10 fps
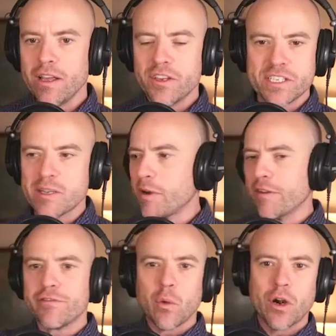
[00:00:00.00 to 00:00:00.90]
This is somebody yeah.
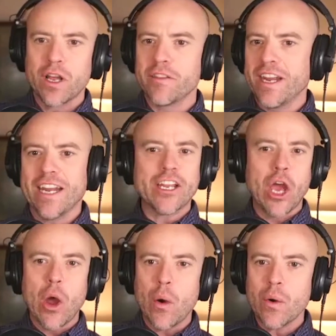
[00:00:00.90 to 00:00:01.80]
in Florida, they didn't
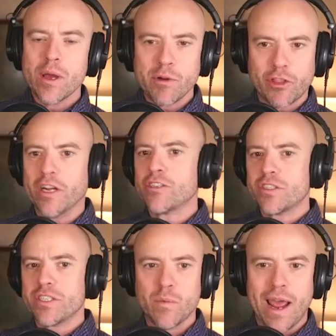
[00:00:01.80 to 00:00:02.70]
go, but they're
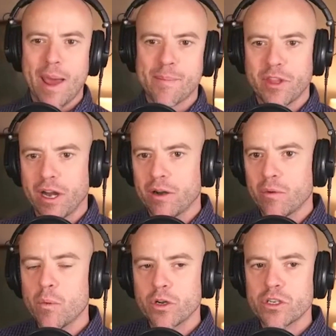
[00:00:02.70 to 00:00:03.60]
interested in what happened there.
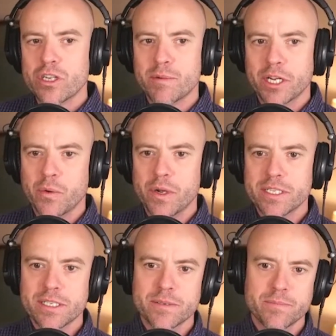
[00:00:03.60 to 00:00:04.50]
What were your top takeaways?